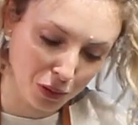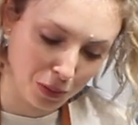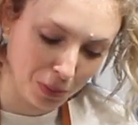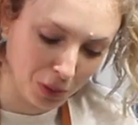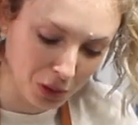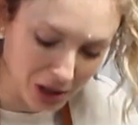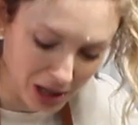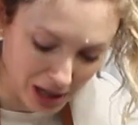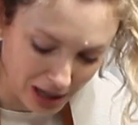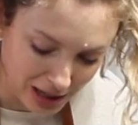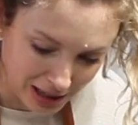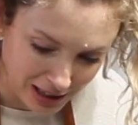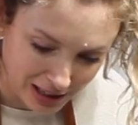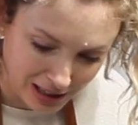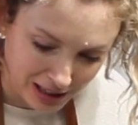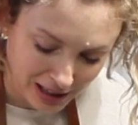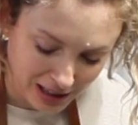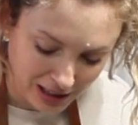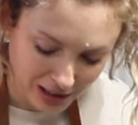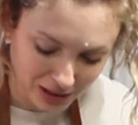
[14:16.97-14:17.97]
your body
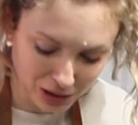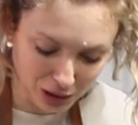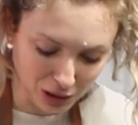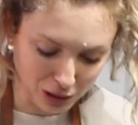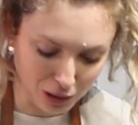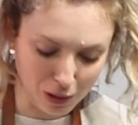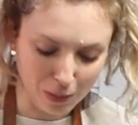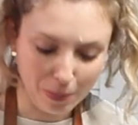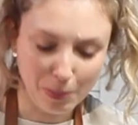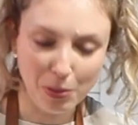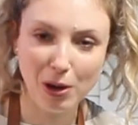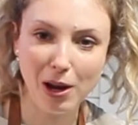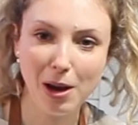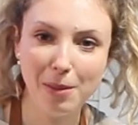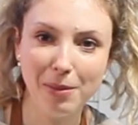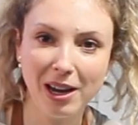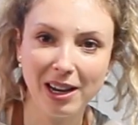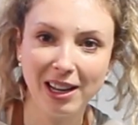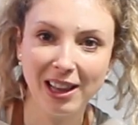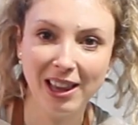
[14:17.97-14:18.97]
to pull
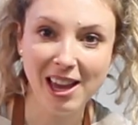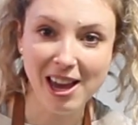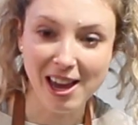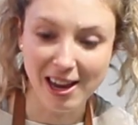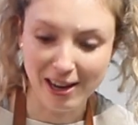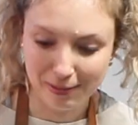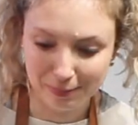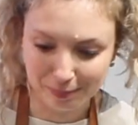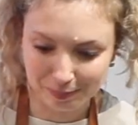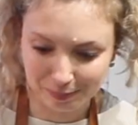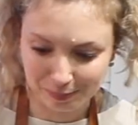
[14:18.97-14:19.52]
up that clay.